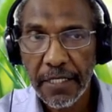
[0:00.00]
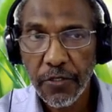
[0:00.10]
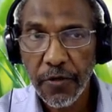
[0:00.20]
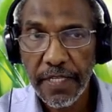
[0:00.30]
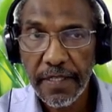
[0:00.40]

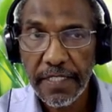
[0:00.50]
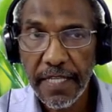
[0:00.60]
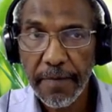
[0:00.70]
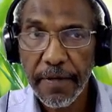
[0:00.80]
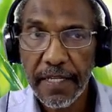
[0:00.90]
So in this
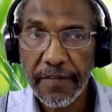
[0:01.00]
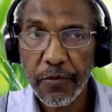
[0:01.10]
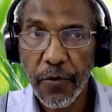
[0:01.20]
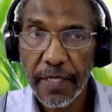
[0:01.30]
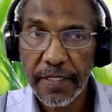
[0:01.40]
upper
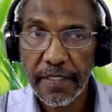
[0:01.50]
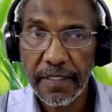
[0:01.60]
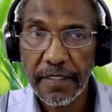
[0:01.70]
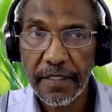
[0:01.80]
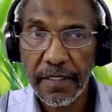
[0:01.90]
left quadrant,